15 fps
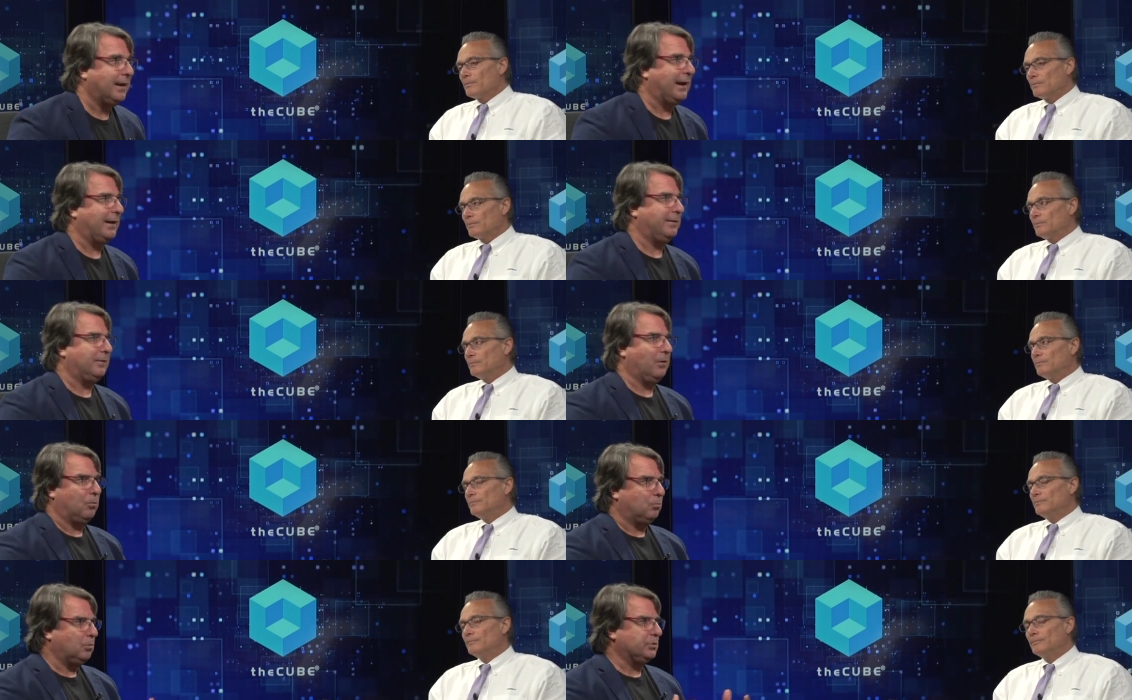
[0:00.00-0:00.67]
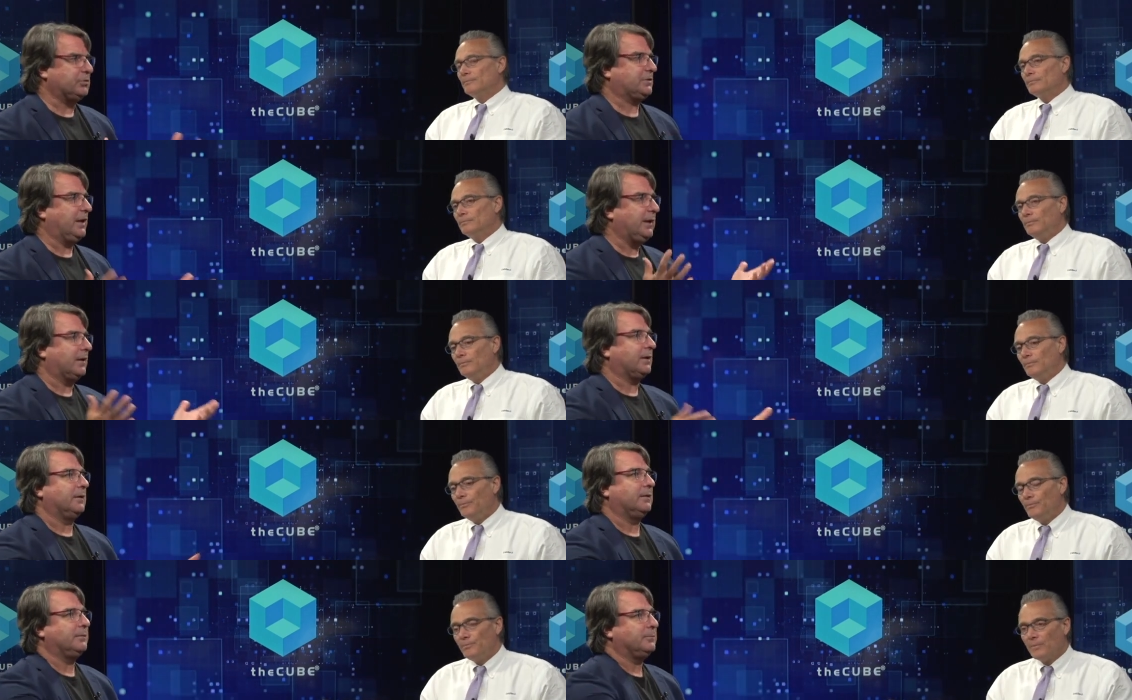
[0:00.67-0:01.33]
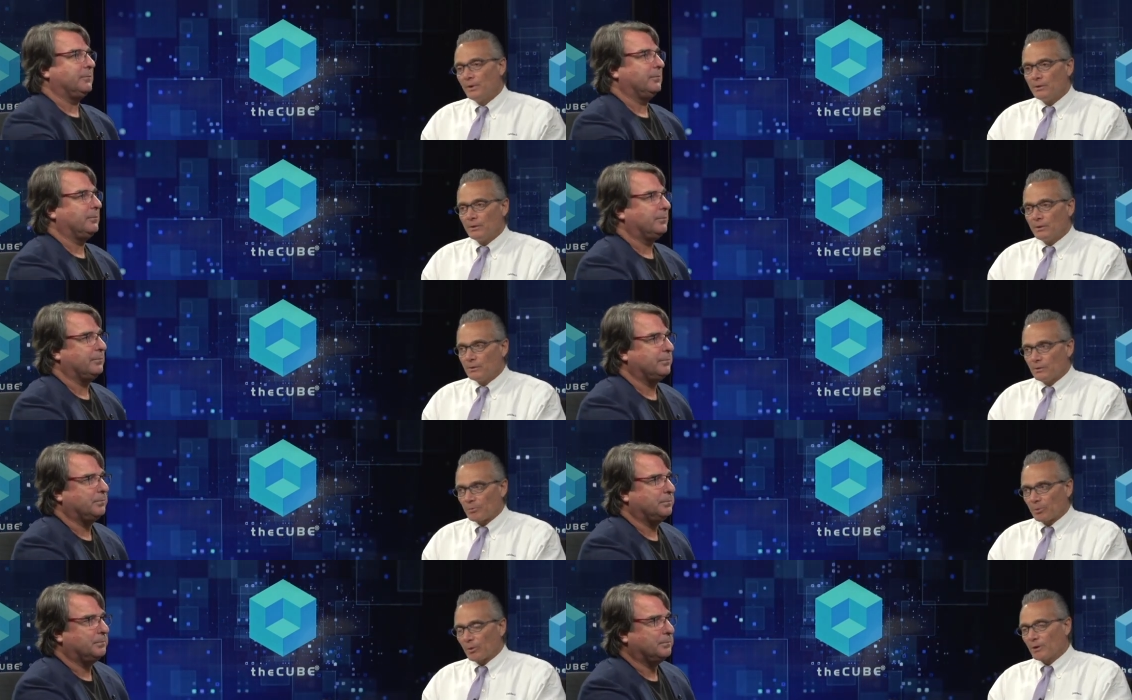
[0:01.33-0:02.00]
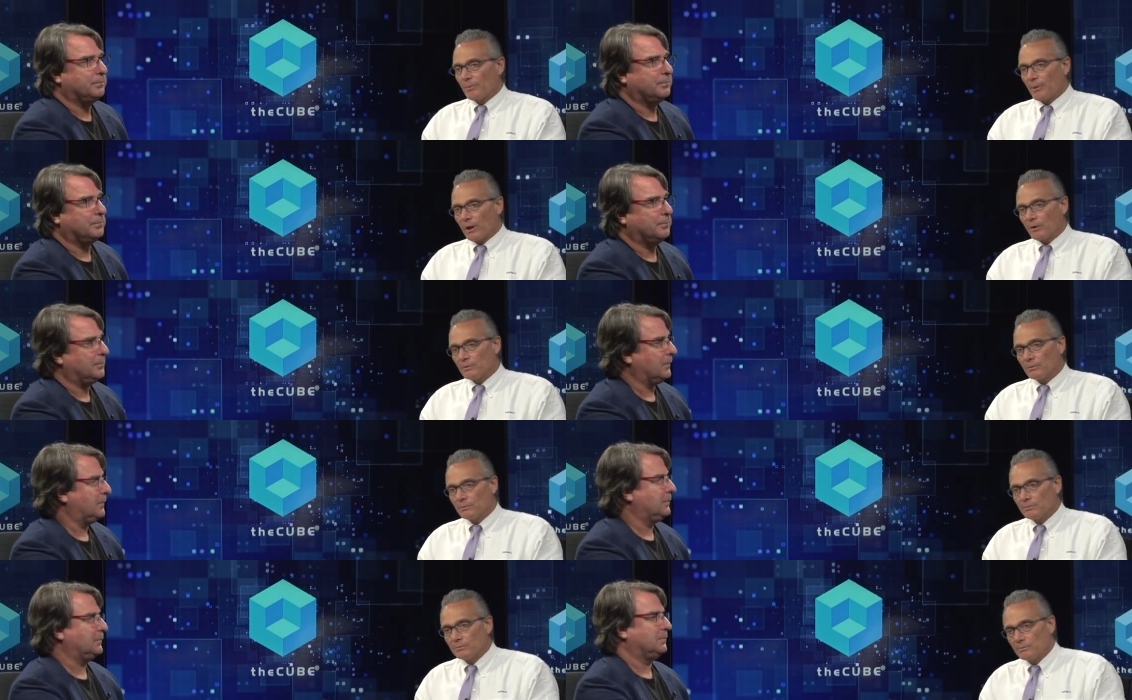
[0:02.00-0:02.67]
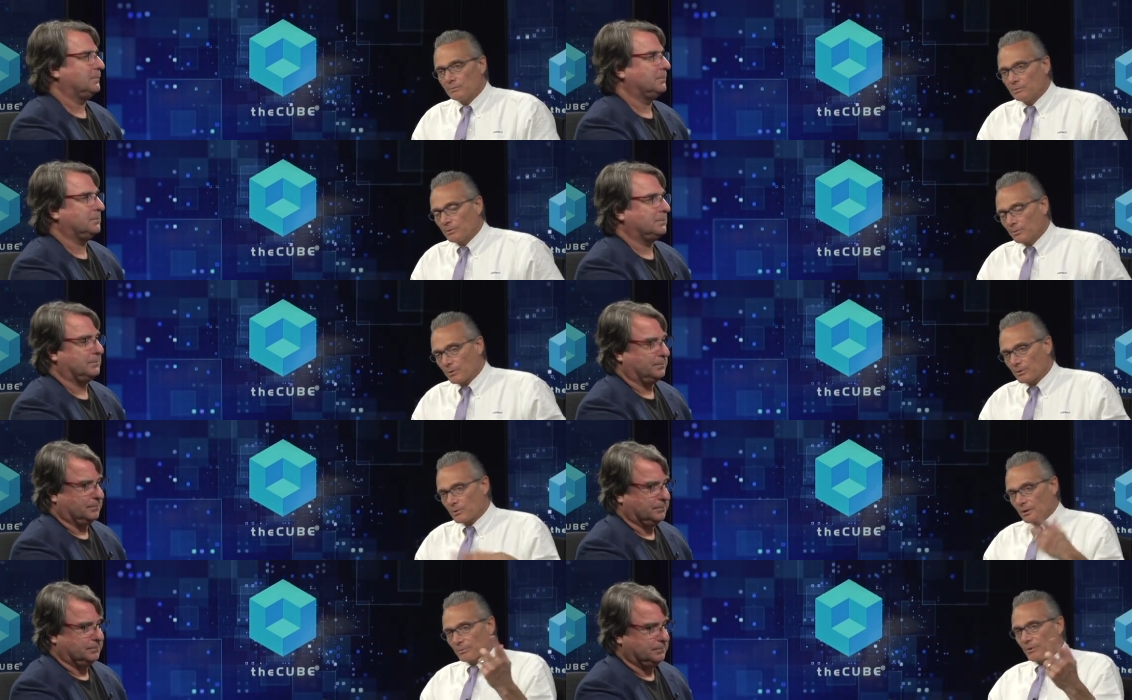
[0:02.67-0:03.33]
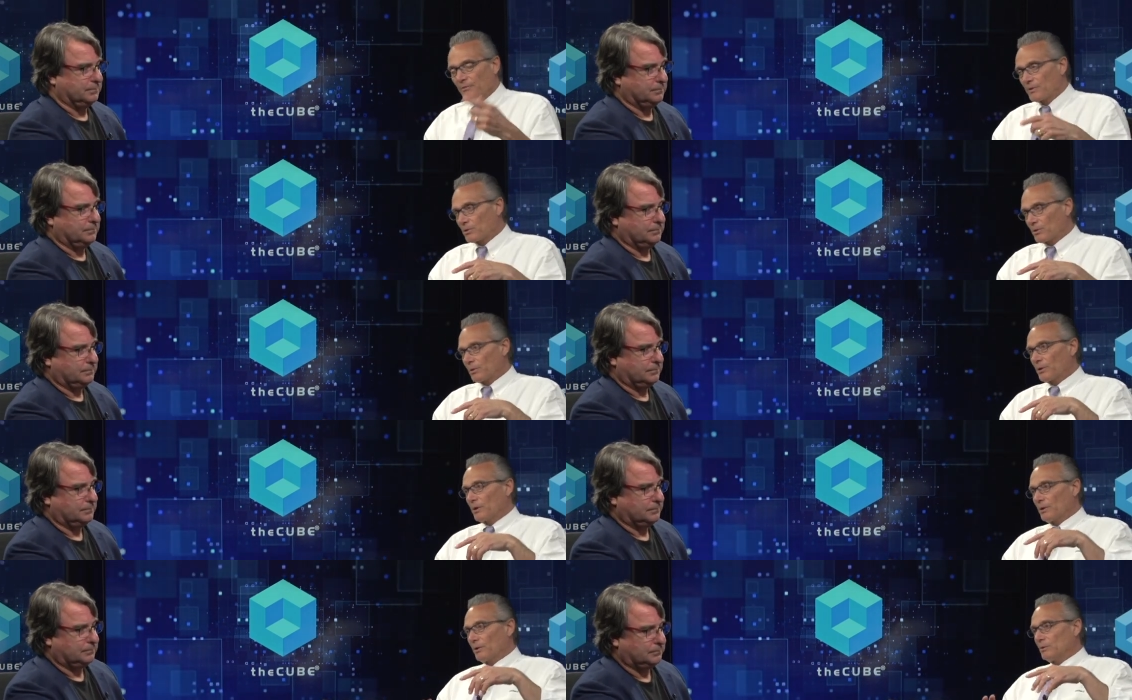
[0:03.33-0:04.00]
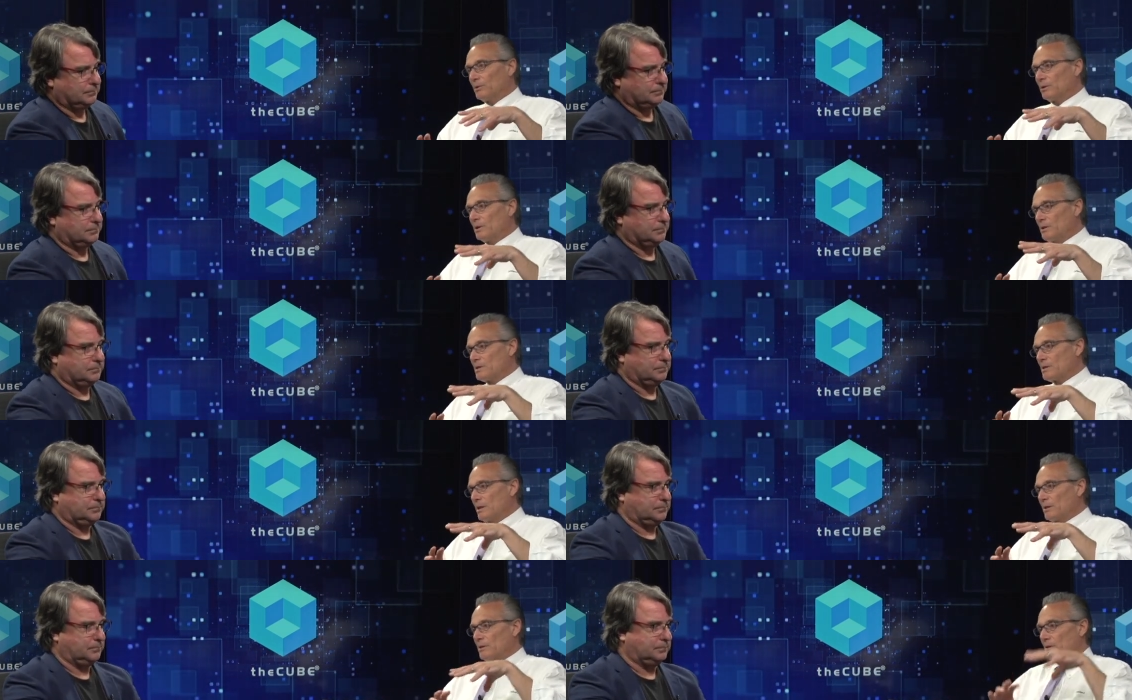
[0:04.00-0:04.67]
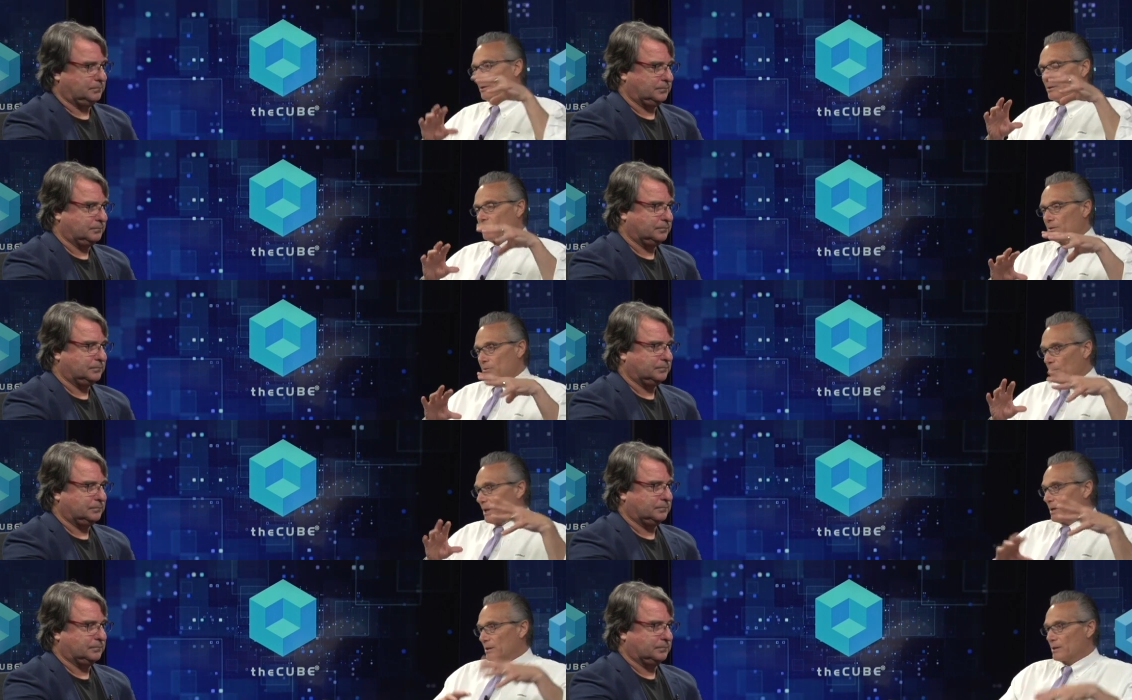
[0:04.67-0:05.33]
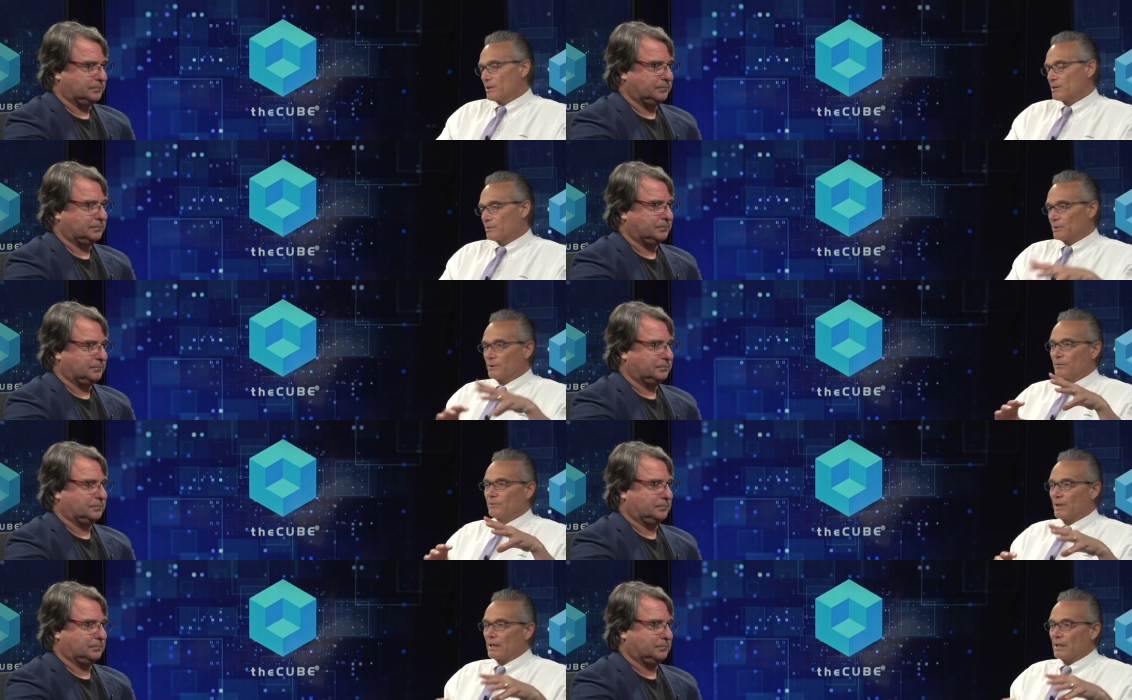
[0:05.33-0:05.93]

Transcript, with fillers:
Speaker 1: and uh, will
Speaker 2: sink. And your point about you know, when you are talking about Vittorio, he said you know he's right. The history of